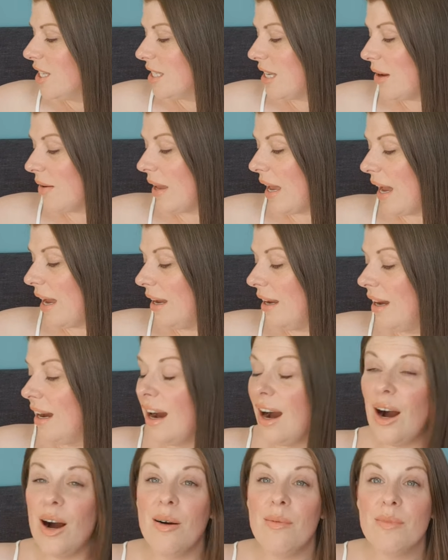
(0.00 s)
So yeah,
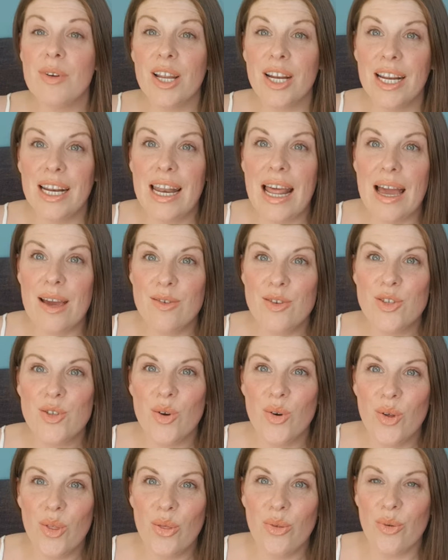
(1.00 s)
I'm gonna now
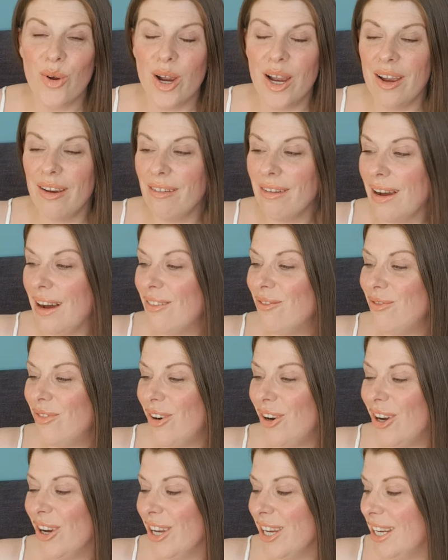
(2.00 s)
sort through
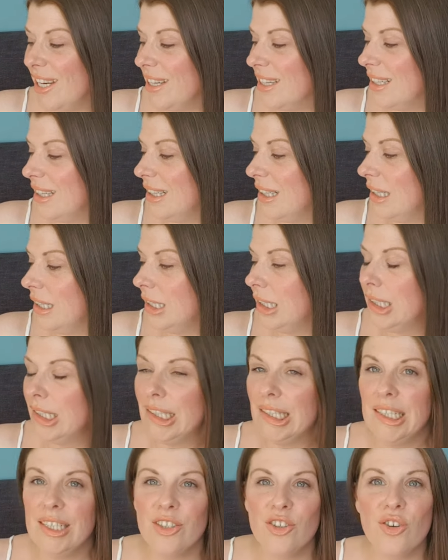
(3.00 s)
and
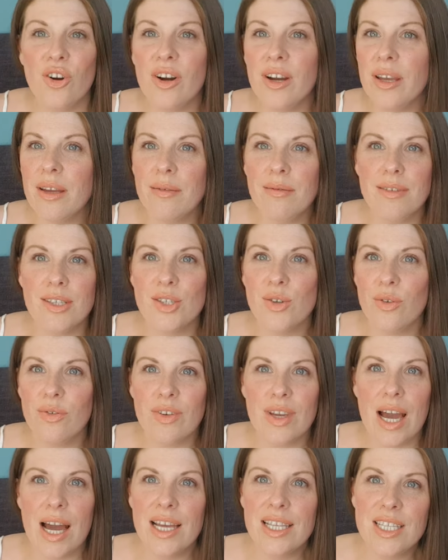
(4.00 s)
try and sort of
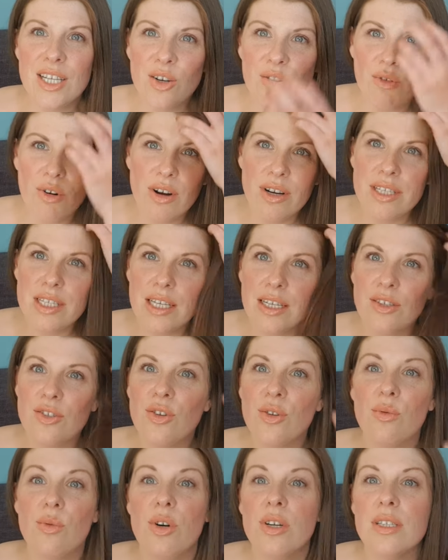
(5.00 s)
categorize it, because
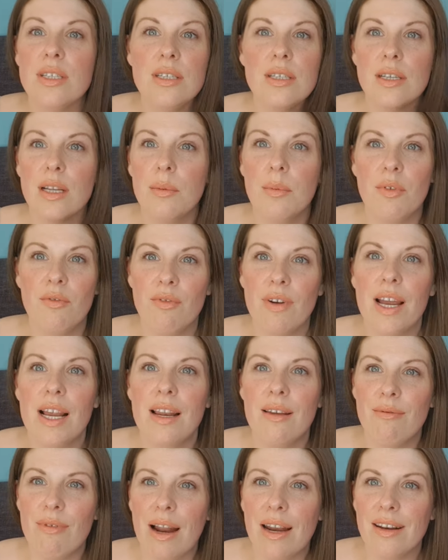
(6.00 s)
otherwise it's gonna be
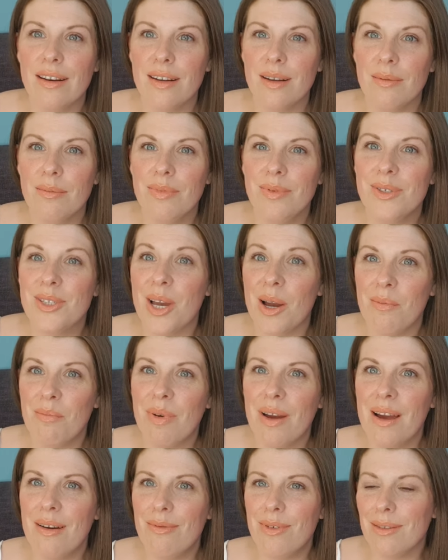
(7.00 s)
really random. So
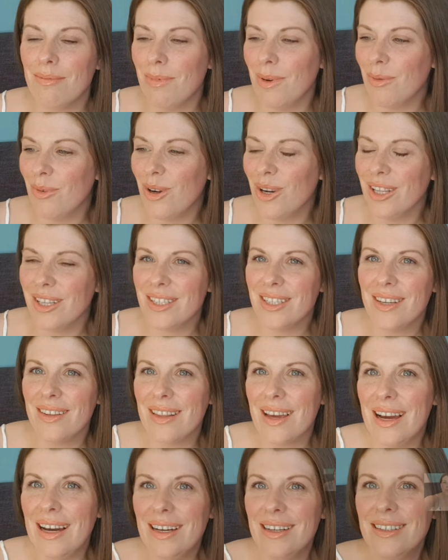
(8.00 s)
bear with me while I do
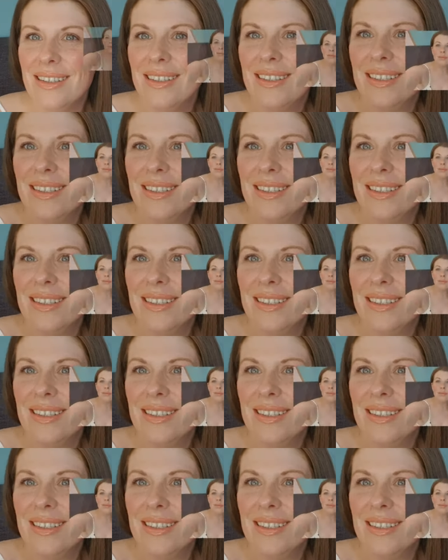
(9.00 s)
that.